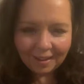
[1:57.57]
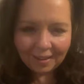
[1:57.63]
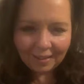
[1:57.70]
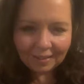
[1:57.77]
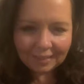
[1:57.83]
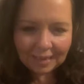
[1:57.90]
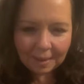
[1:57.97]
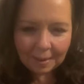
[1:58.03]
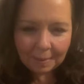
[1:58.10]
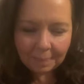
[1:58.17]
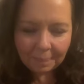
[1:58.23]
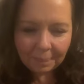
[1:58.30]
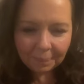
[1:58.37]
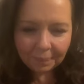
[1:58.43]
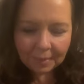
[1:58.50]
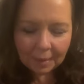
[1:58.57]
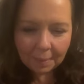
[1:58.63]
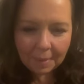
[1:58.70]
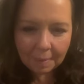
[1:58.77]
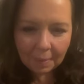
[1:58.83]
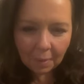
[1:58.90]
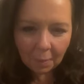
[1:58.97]
I'll say
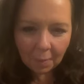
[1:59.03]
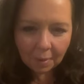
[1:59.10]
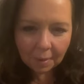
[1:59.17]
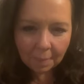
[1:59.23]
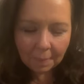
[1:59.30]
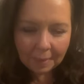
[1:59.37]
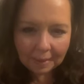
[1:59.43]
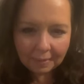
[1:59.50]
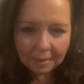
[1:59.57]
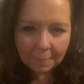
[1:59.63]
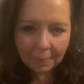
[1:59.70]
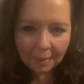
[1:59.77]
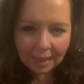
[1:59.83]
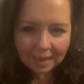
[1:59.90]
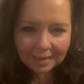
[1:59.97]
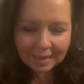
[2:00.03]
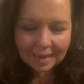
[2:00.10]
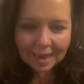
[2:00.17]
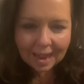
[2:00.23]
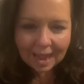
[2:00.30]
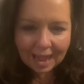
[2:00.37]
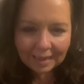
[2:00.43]
me blow walk on Beth and Planty
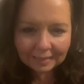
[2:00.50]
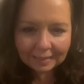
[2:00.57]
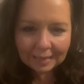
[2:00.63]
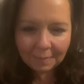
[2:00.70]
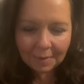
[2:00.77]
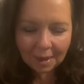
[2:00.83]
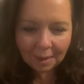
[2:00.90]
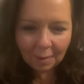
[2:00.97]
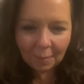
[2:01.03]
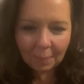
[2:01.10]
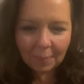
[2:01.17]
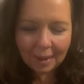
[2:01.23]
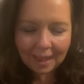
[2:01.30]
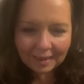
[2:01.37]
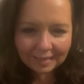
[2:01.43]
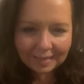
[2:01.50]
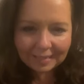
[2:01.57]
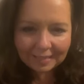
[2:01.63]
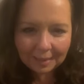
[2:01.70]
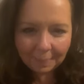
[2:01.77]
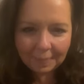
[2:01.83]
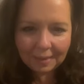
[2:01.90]
now ask him God long Planty
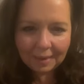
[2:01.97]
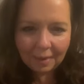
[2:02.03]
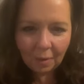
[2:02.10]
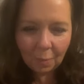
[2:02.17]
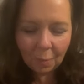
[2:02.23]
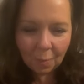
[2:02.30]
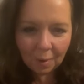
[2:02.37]
something long